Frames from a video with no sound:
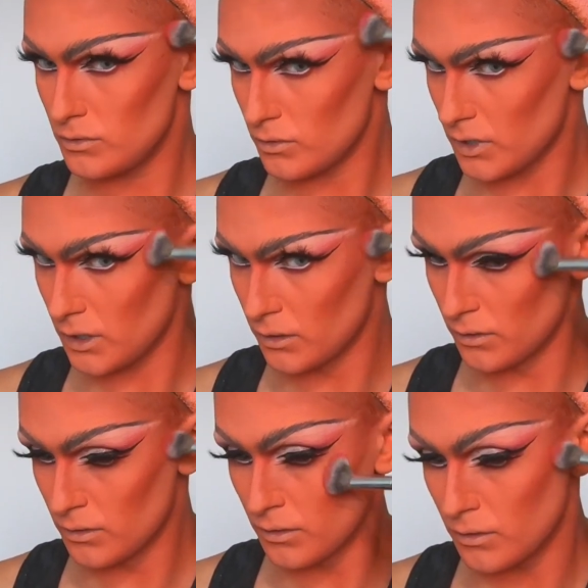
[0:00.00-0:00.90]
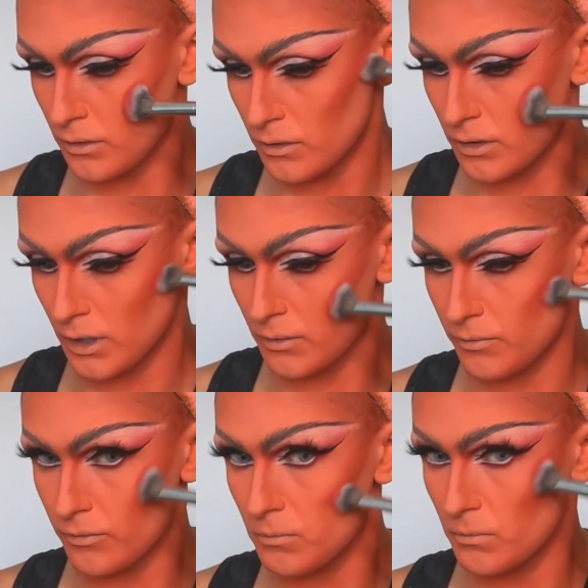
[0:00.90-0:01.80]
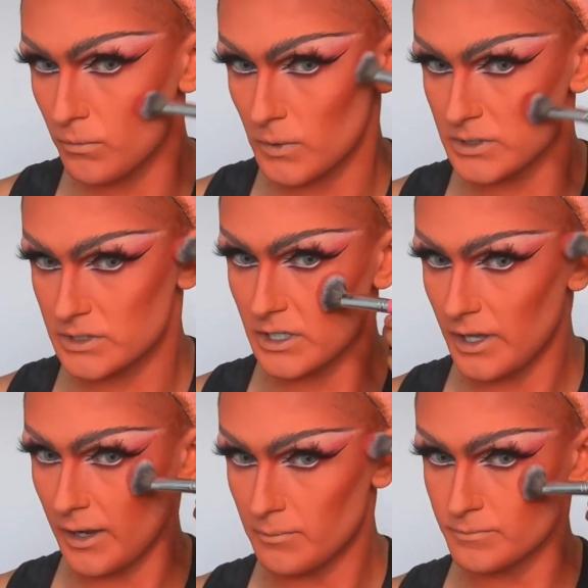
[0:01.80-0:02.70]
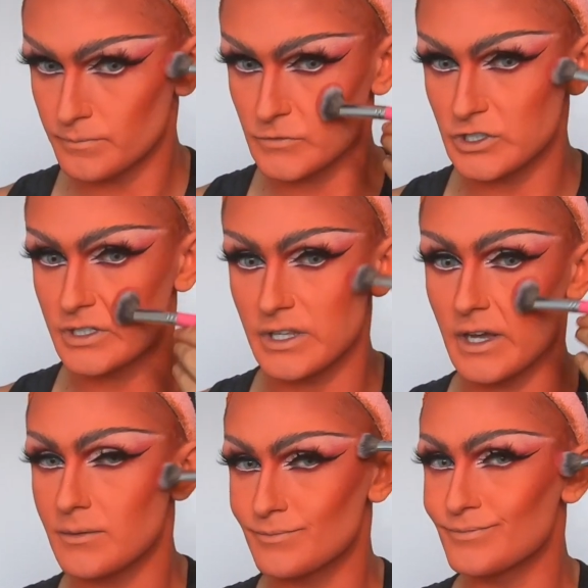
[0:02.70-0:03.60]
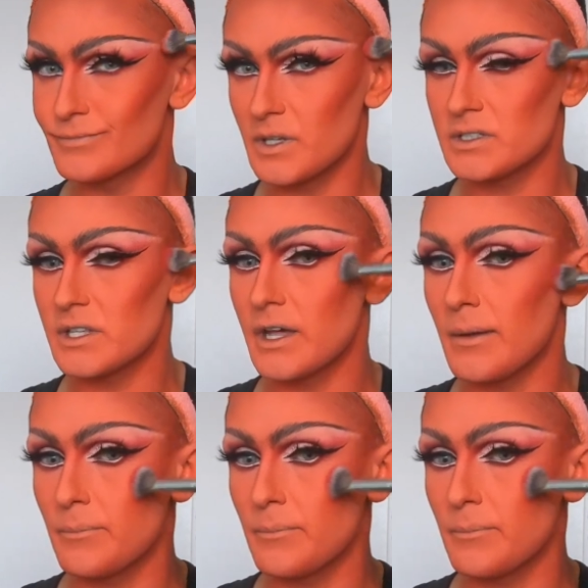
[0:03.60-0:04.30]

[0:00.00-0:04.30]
Okay, yeah, I see that. Do you see that? I see that.